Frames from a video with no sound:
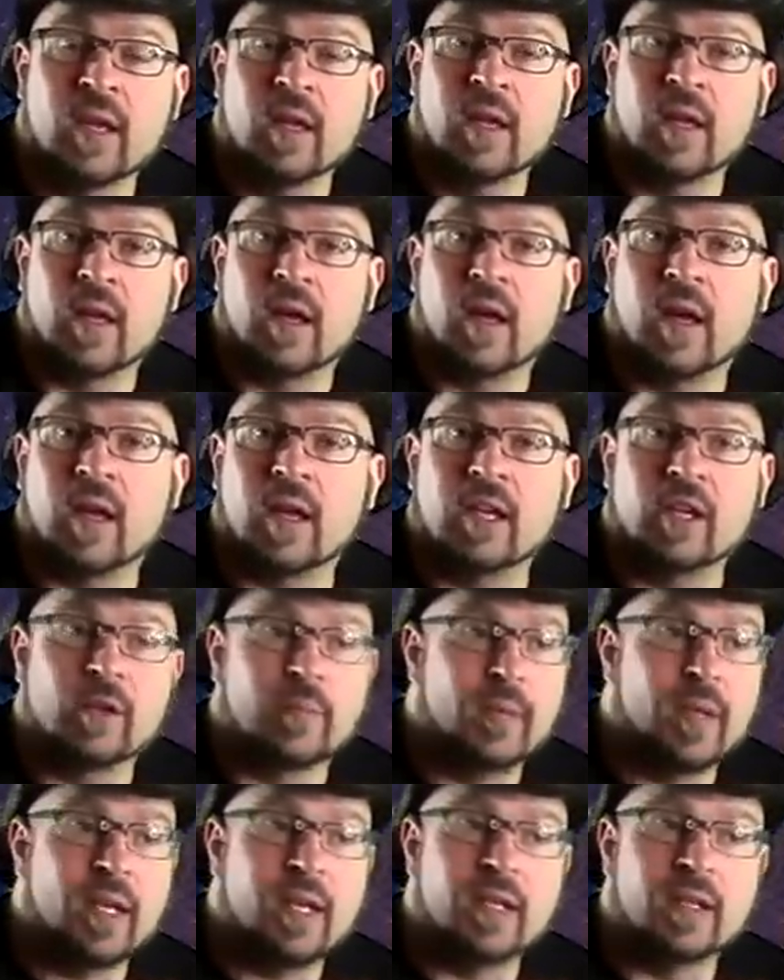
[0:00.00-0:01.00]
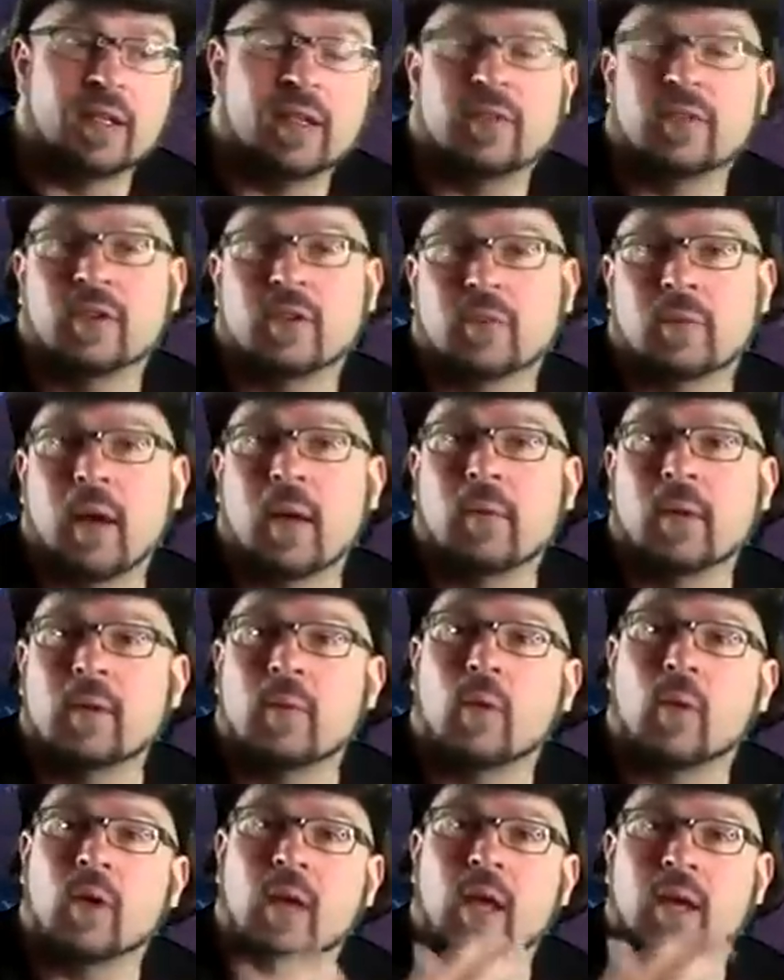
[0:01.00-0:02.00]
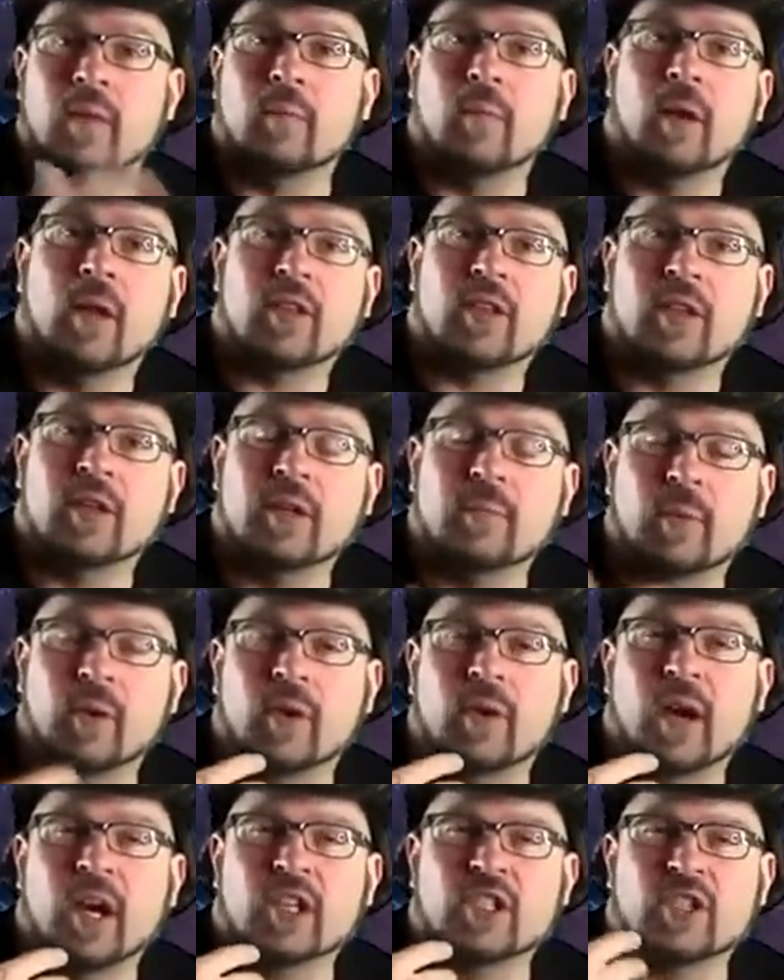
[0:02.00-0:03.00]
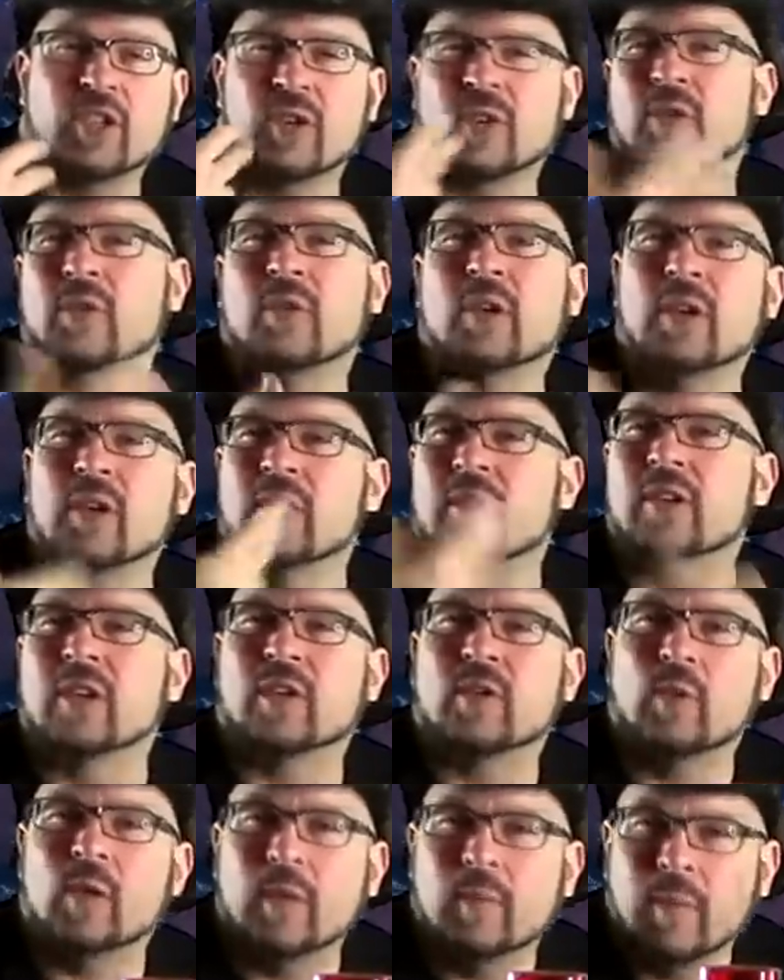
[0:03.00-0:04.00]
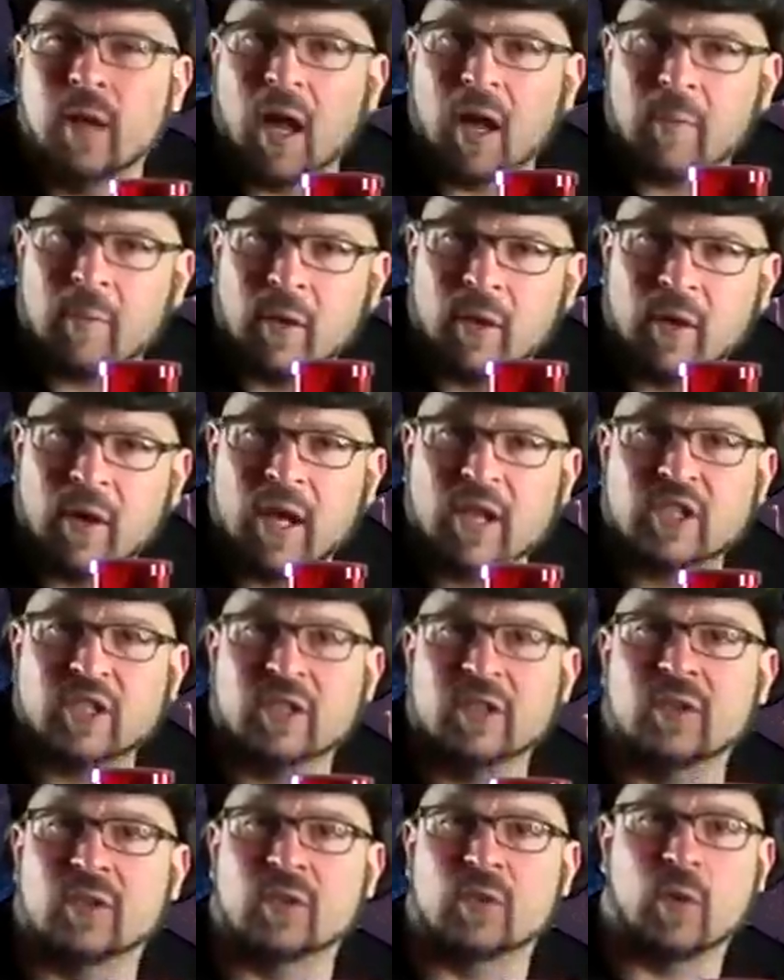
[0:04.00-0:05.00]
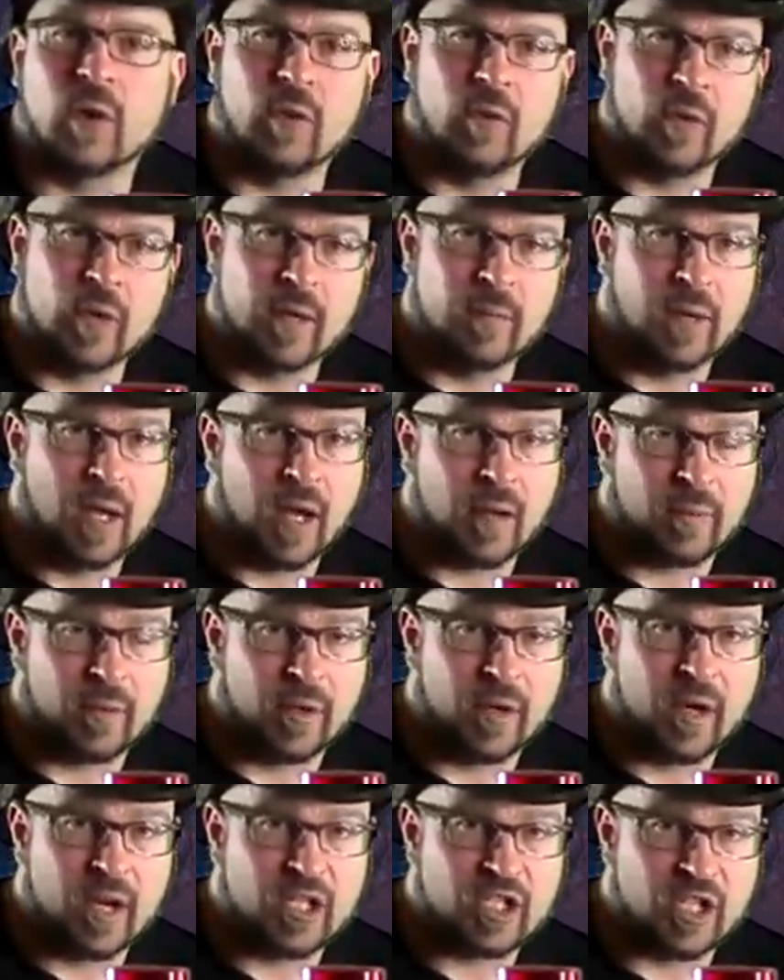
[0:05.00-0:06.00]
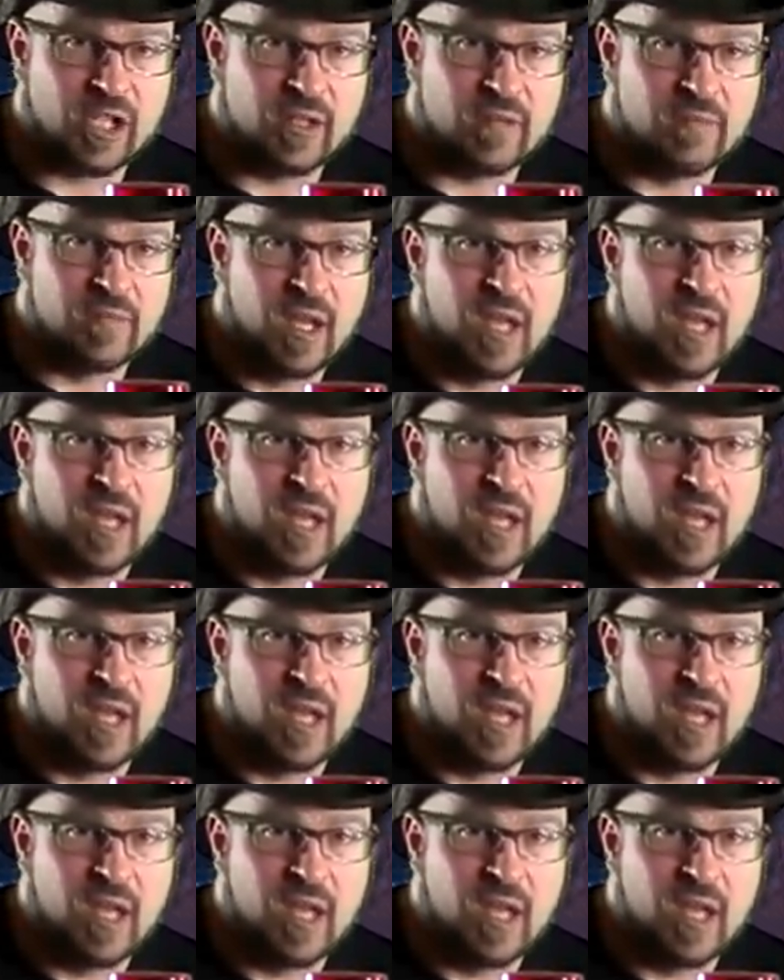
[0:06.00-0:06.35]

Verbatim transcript: Intermediate lifters probably more like monthly progression or 3 or 6 week block progression or 12-week block progression,